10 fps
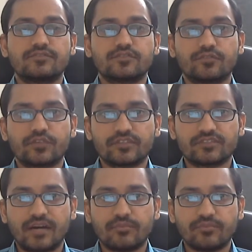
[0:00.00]
So for
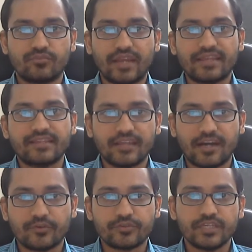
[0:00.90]
example, right
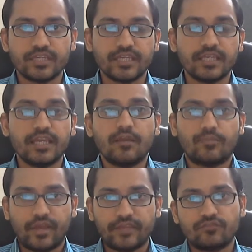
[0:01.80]
now the
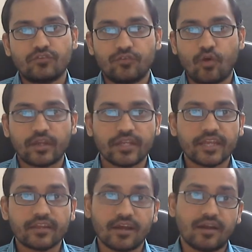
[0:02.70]
prices of
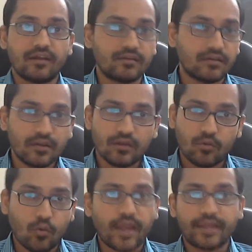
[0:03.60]
onion are
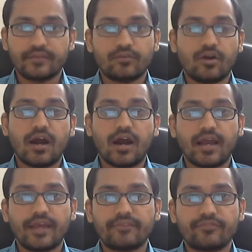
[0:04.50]
quite, you know,
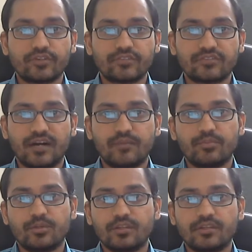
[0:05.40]
high. For
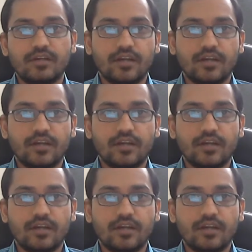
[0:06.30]
example,